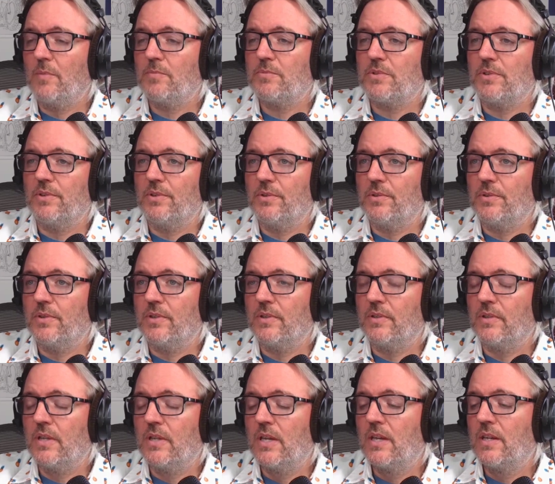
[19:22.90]
Absolutely.
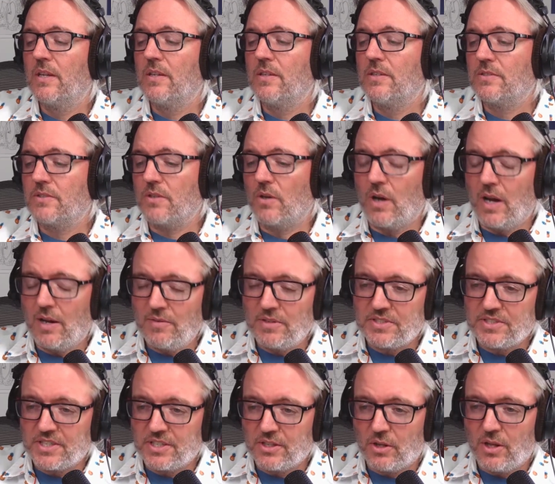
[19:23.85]
And stuff like that. So, so
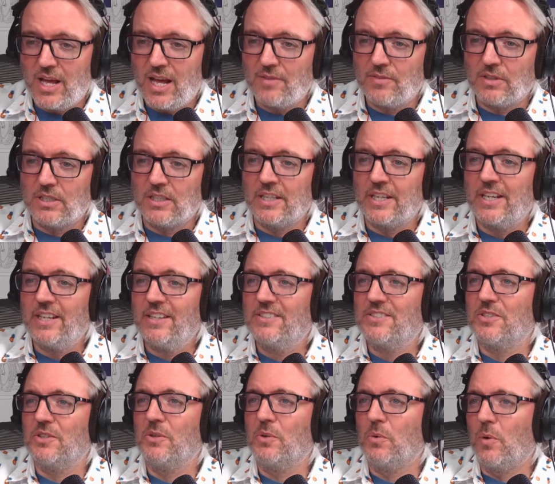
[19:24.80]
obviously they'll have a
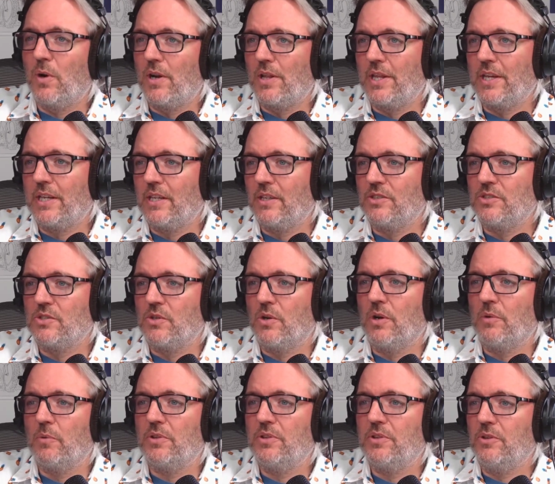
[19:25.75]
link to where they can
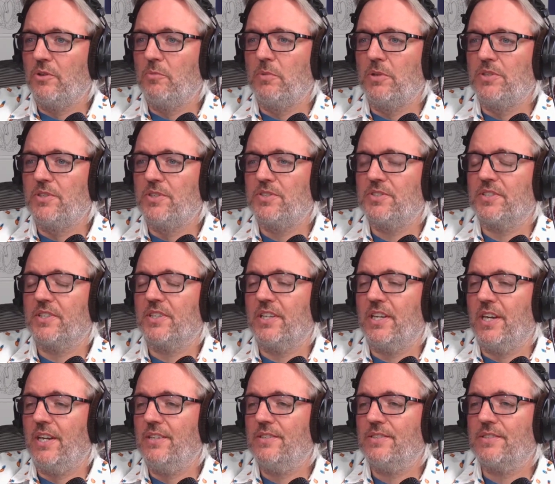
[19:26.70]
join with you, but just in
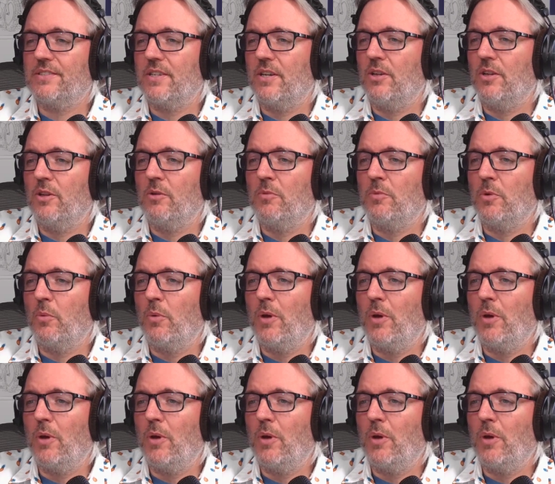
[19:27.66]
case, tell them yeah.